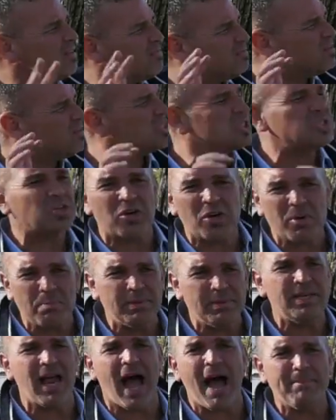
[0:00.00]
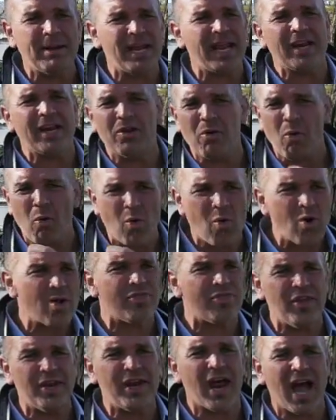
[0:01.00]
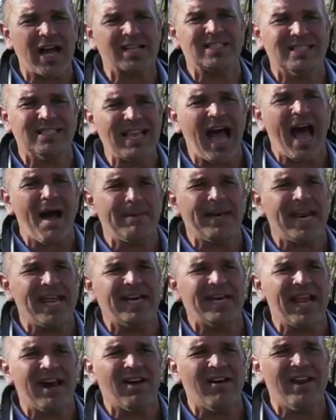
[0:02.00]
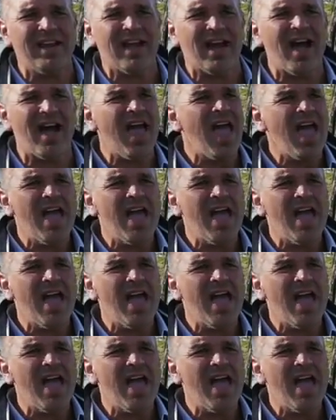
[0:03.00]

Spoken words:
Serb-dominated, Orthodox-dominated area